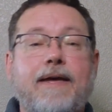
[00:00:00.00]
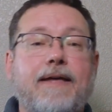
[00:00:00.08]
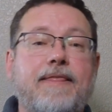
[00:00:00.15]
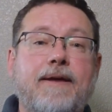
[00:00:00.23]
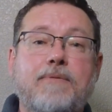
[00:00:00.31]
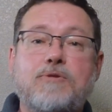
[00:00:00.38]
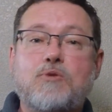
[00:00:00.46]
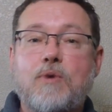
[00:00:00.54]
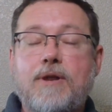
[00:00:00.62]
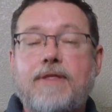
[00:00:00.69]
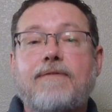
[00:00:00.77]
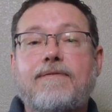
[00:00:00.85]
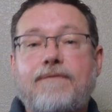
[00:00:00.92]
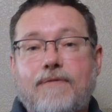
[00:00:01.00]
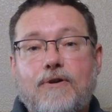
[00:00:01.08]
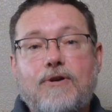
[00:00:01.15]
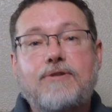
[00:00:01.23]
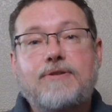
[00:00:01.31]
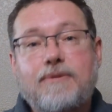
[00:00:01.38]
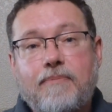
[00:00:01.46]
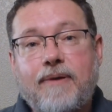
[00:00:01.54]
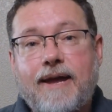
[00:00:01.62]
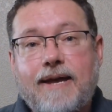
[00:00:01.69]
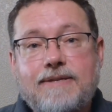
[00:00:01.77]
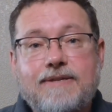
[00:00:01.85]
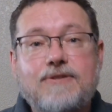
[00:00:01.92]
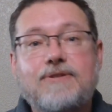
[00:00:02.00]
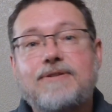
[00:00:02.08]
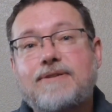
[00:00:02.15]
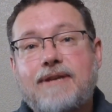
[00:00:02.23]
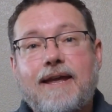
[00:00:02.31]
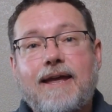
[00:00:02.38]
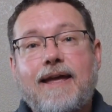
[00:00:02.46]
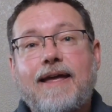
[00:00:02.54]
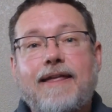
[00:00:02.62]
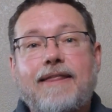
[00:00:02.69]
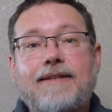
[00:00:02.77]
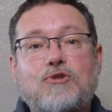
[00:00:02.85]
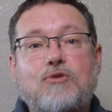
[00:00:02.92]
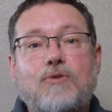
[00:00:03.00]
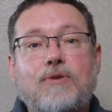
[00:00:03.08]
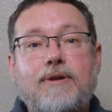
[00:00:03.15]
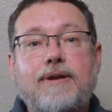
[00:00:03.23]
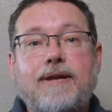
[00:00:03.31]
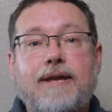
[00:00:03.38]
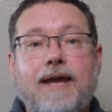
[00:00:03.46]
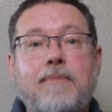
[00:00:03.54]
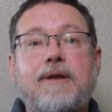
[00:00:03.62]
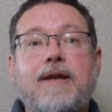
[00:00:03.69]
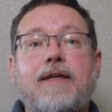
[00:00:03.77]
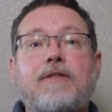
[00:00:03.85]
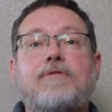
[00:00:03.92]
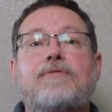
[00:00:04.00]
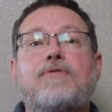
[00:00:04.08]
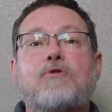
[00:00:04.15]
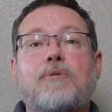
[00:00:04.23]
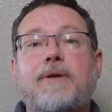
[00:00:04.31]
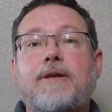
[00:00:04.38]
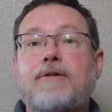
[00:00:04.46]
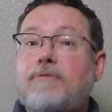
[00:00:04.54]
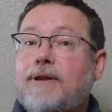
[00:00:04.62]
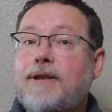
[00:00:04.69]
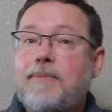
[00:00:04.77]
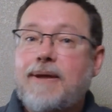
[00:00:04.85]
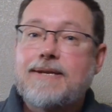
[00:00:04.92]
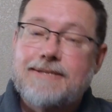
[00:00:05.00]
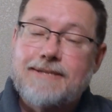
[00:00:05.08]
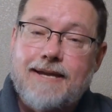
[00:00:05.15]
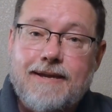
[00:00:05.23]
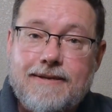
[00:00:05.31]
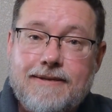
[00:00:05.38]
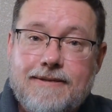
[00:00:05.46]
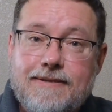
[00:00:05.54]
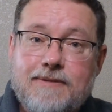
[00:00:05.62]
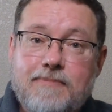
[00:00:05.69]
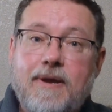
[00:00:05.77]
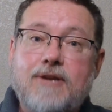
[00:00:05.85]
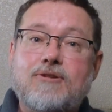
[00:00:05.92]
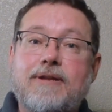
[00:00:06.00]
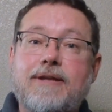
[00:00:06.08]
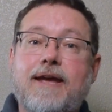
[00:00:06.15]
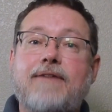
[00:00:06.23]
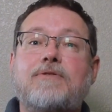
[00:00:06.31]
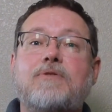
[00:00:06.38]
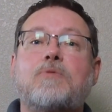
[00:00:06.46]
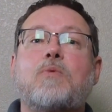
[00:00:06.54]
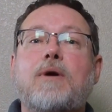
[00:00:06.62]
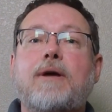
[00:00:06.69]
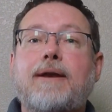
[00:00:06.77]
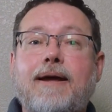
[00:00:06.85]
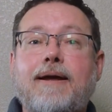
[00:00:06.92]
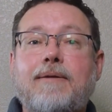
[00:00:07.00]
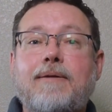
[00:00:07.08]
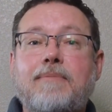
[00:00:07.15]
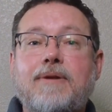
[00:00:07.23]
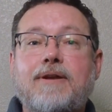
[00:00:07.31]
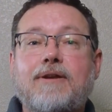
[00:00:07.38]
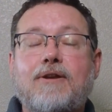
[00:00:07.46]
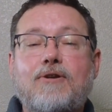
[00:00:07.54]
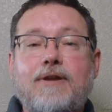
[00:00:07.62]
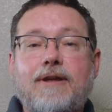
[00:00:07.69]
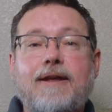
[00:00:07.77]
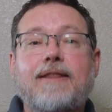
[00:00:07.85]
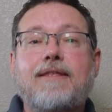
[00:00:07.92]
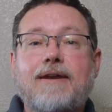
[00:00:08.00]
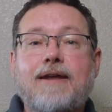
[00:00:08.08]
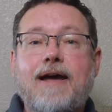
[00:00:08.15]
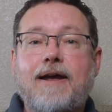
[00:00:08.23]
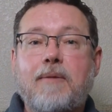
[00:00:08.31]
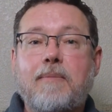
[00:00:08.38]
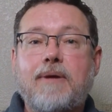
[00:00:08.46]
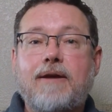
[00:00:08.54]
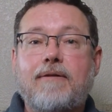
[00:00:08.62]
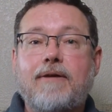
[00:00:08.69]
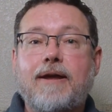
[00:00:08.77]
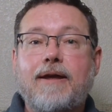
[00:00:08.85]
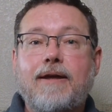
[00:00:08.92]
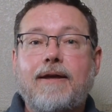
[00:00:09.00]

That was one of the first passages that sort of came together for me and really made sense, especially after what I'd been learning in the documentary.